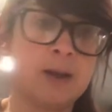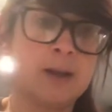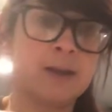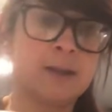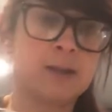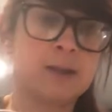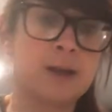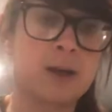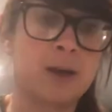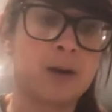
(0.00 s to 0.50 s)

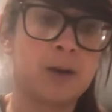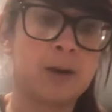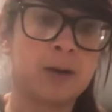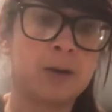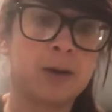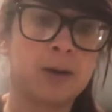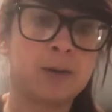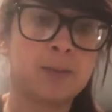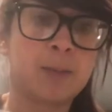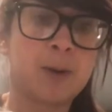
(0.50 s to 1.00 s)
So I'm
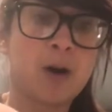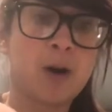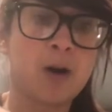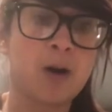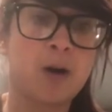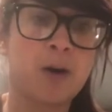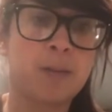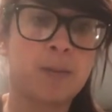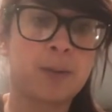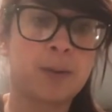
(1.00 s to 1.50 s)
going to
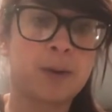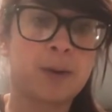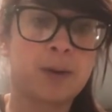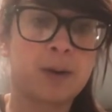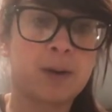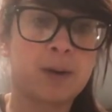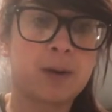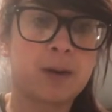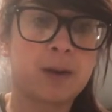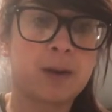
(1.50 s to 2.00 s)
pop
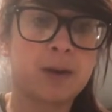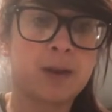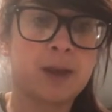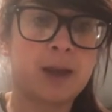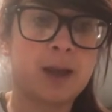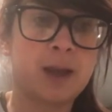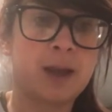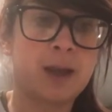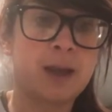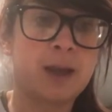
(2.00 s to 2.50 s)

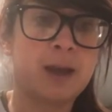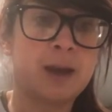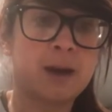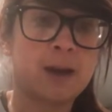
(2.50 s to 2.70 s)
the